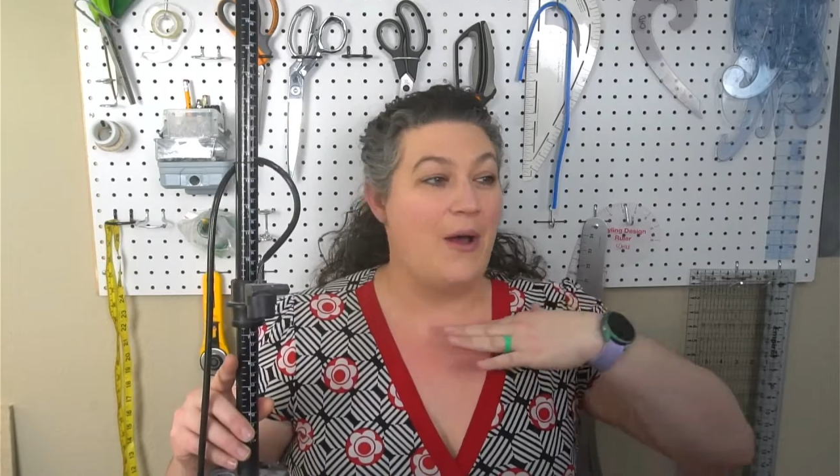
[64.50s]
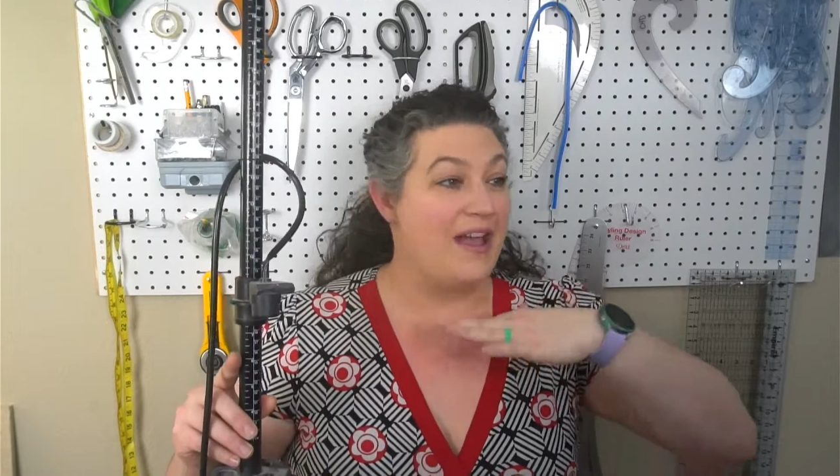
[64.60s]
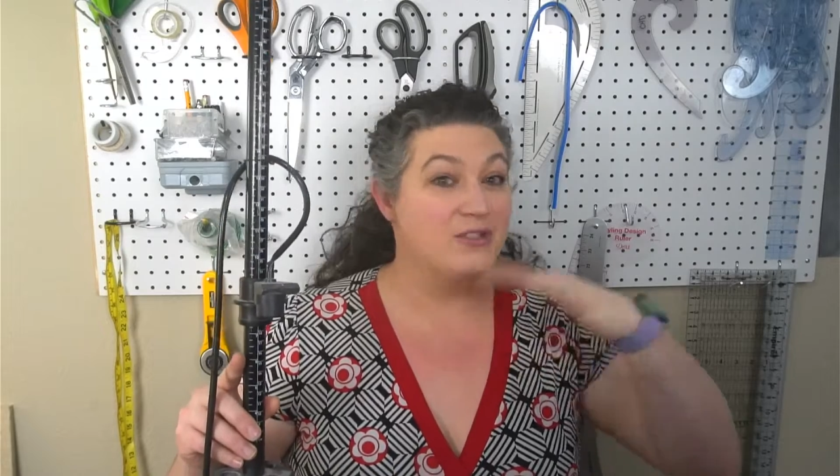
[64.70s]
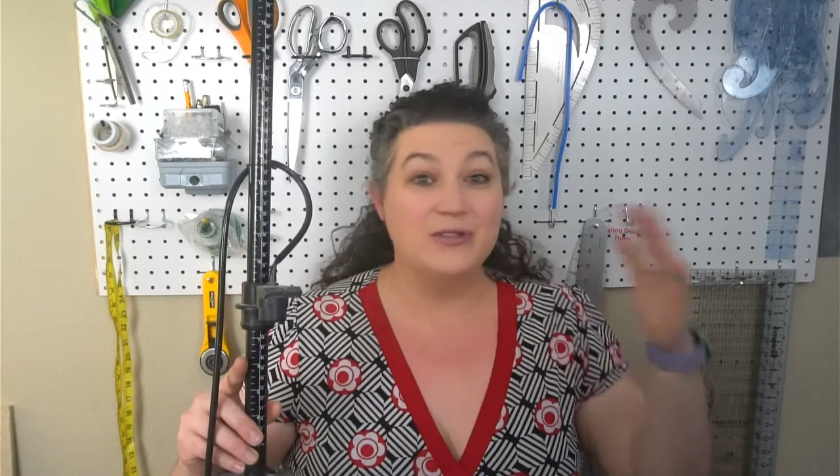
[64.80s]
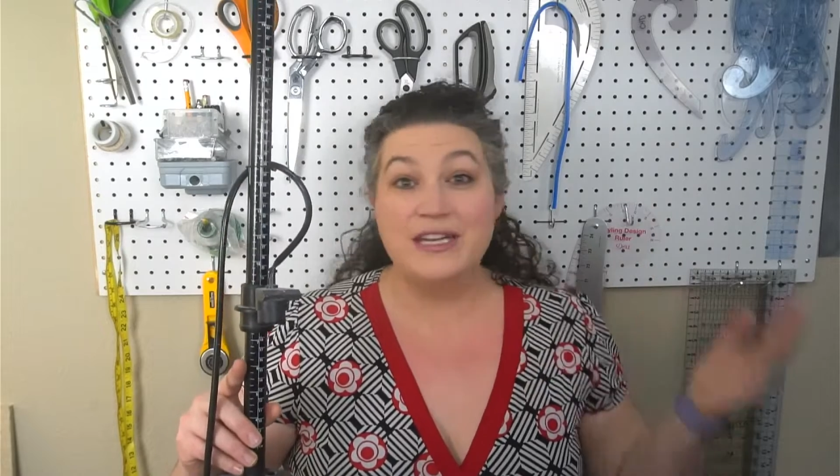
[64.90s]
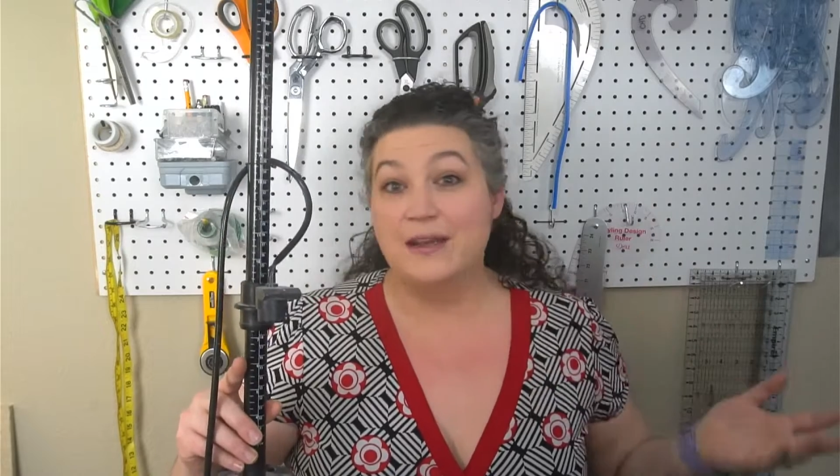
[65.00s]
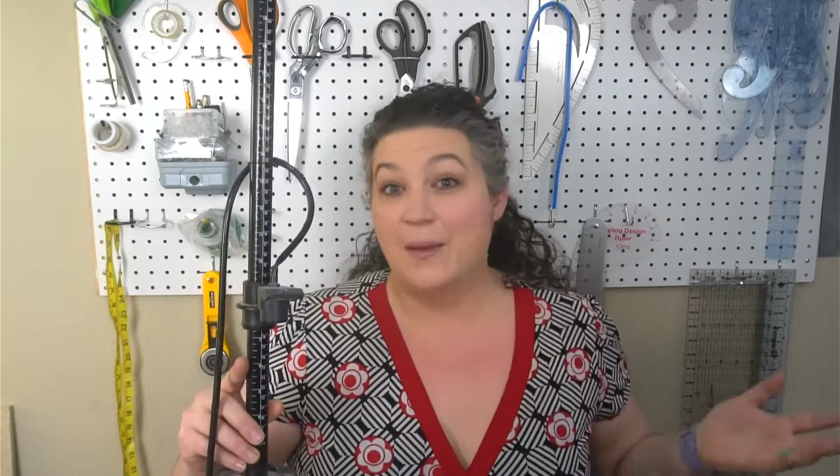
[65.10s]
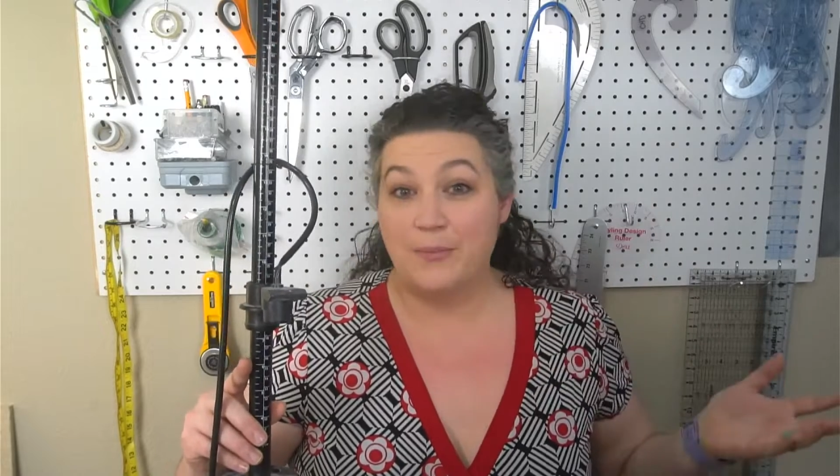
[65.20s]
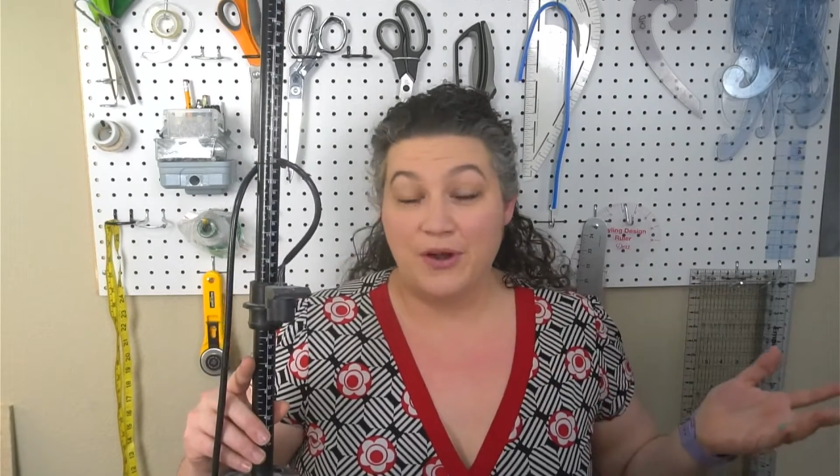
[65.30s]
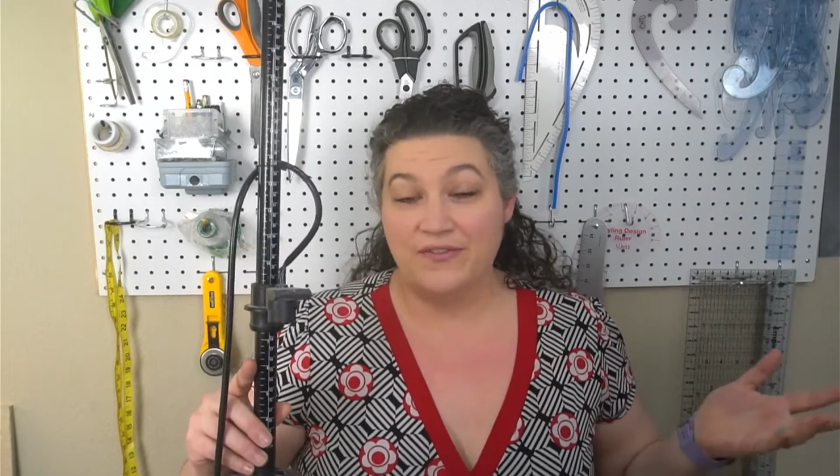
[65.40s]
as you need
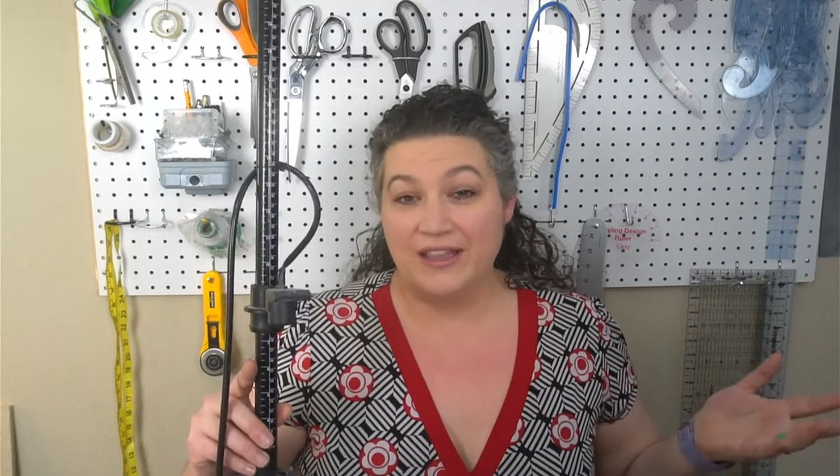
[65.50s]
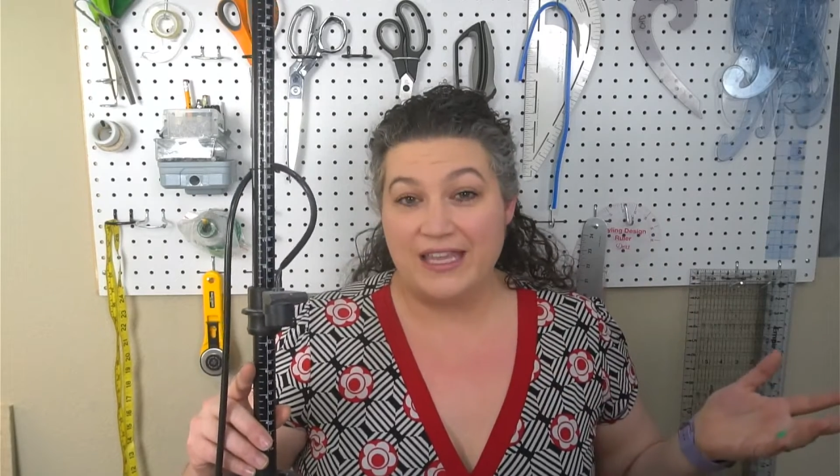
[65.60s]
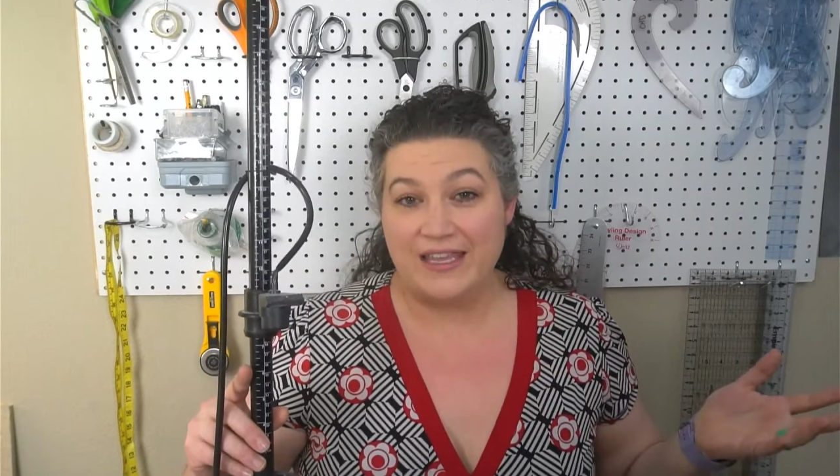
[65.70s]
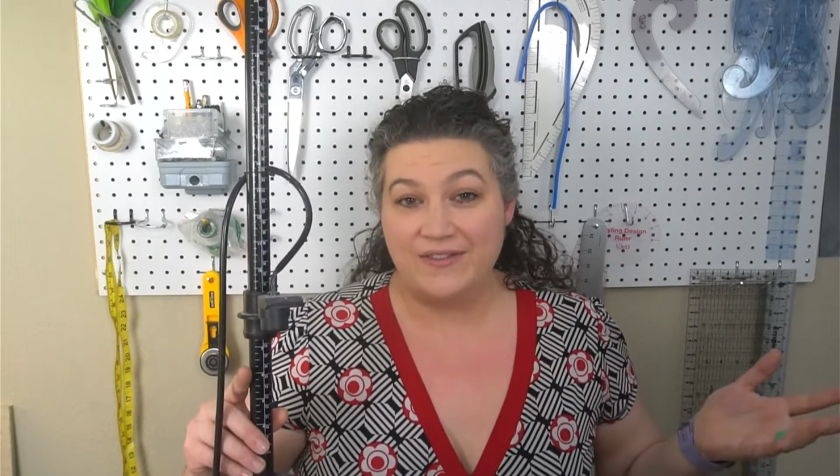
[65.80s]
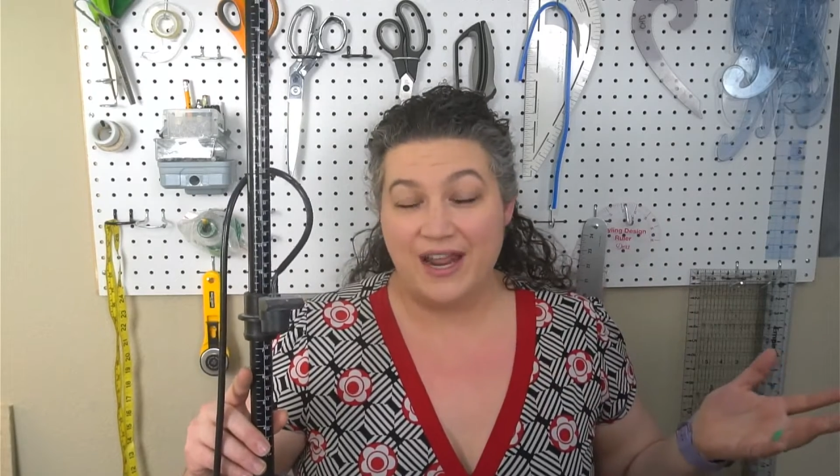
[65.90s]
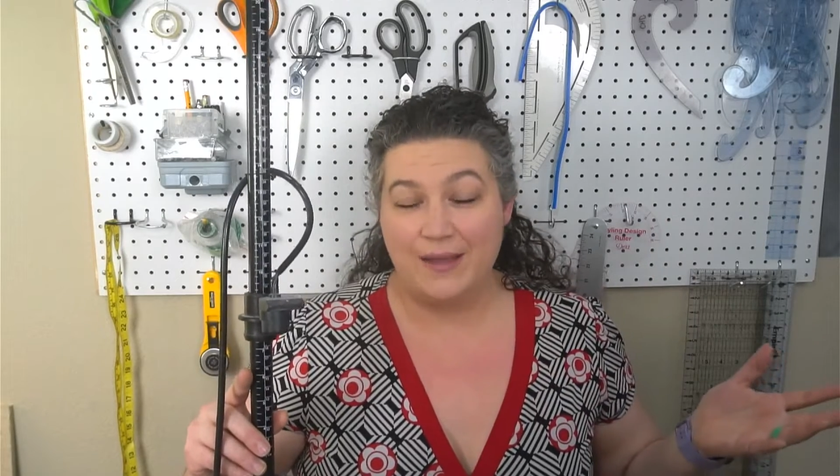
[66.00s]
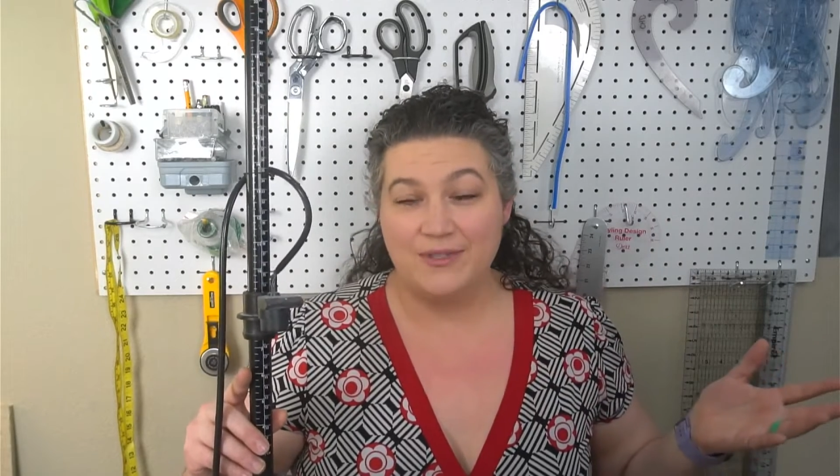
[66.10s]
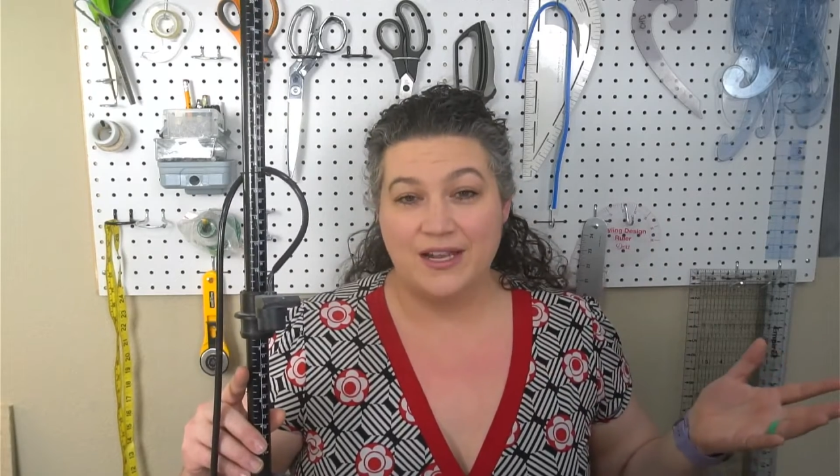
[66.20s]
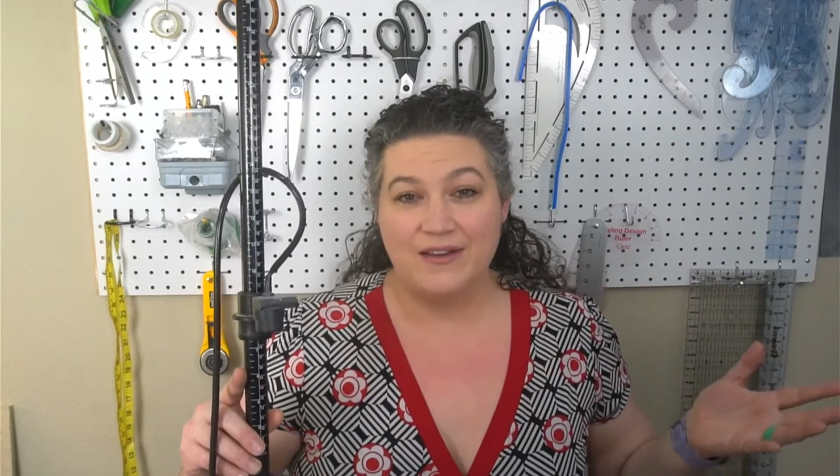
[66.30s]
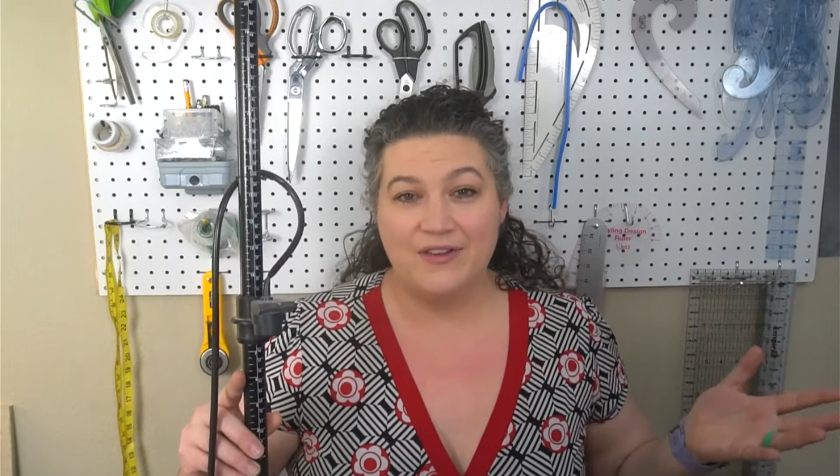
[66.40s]
perfectly even
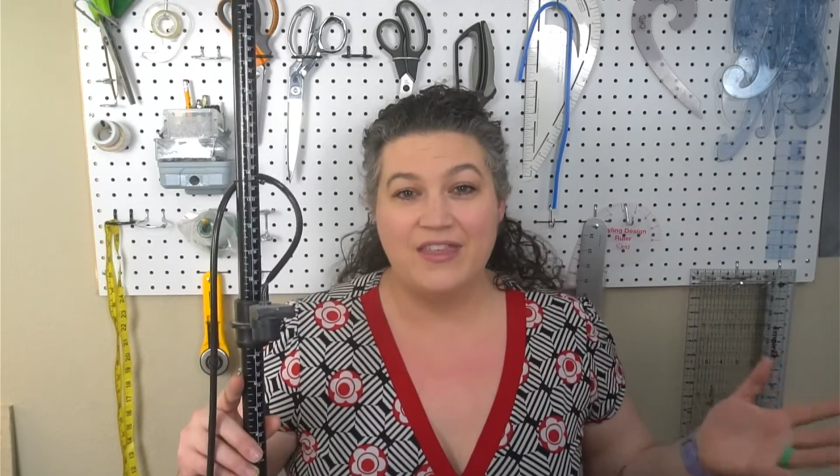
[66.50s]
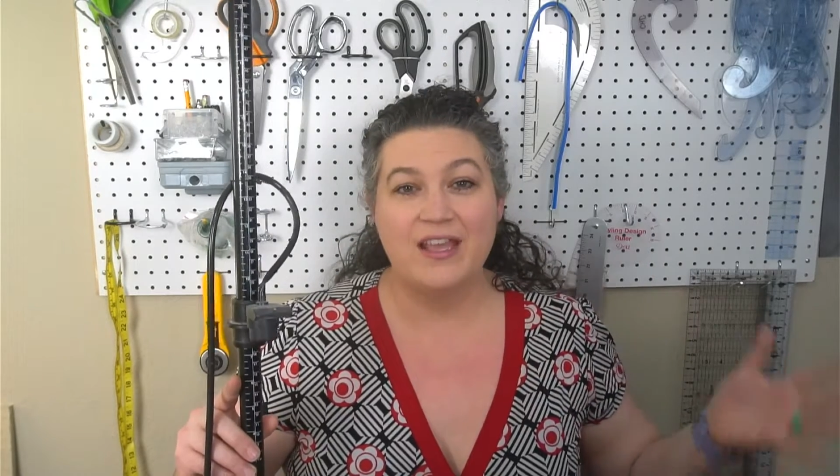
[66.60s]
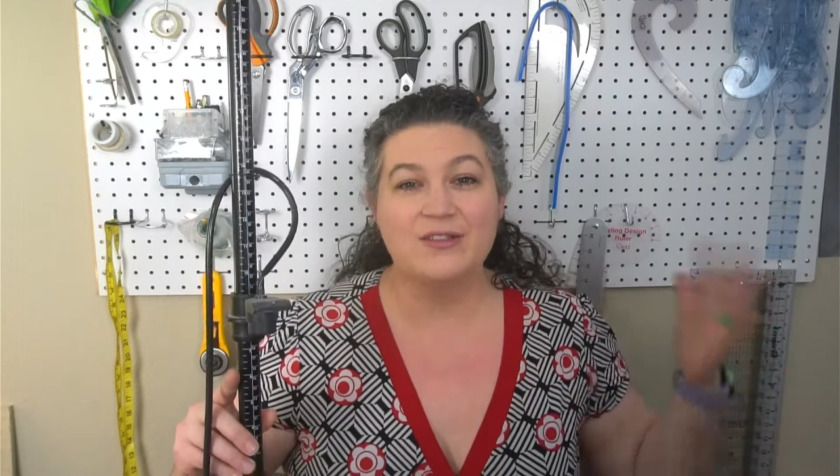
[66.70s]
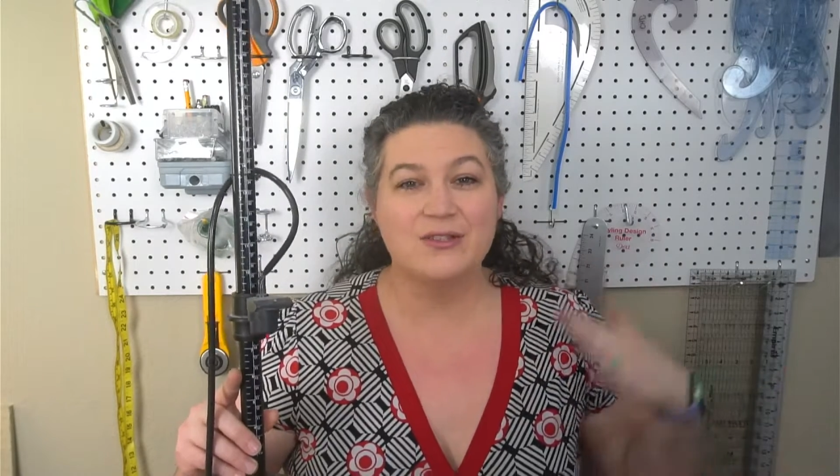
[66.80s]
hems on everything,